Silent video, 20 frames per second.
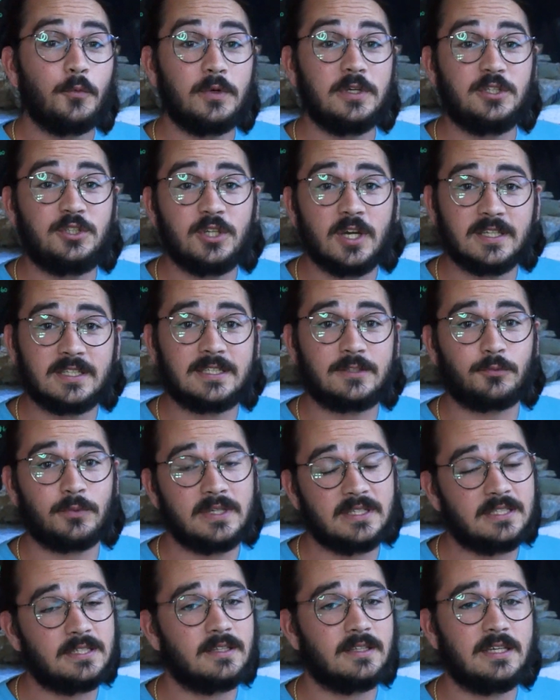We just
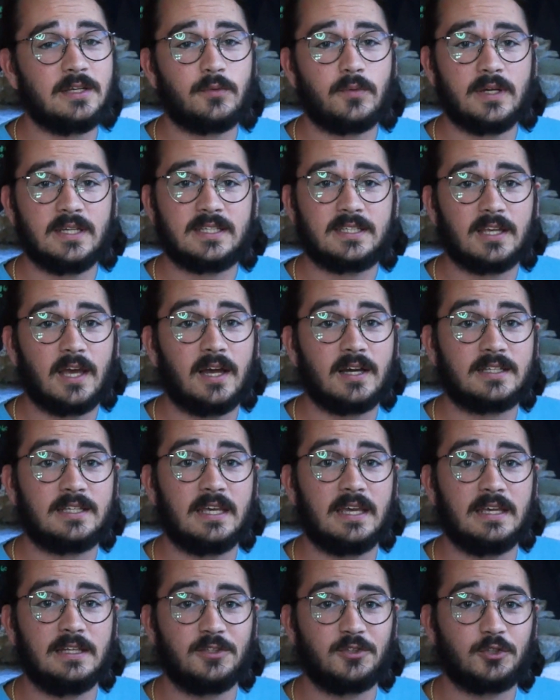recently
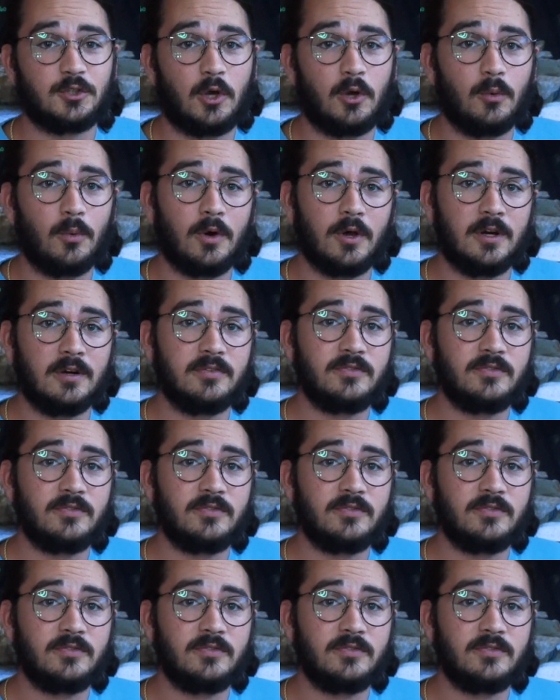restocked in saltwater